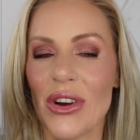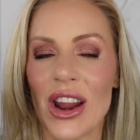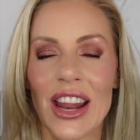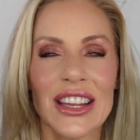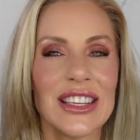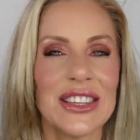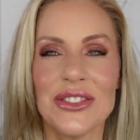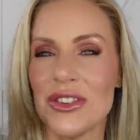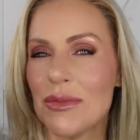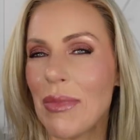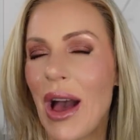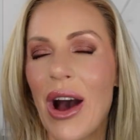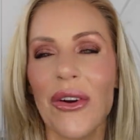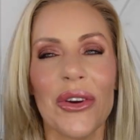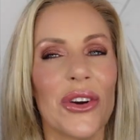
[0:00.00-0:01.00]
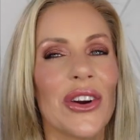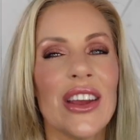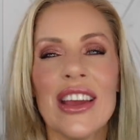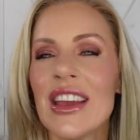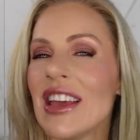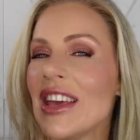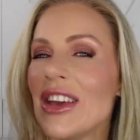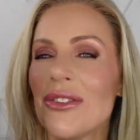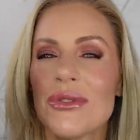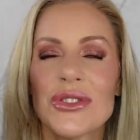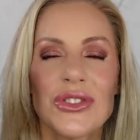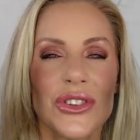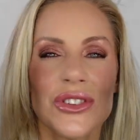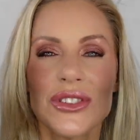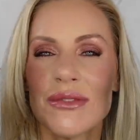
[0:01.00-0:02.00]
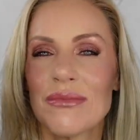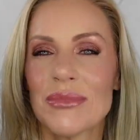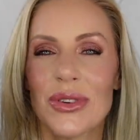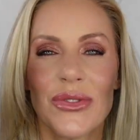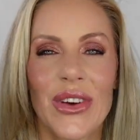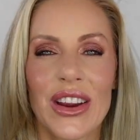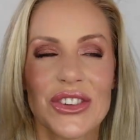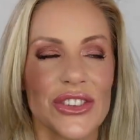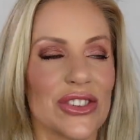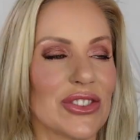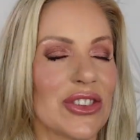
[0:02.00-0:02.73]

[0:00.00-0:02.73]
and I didn't need powder. It was just perfection.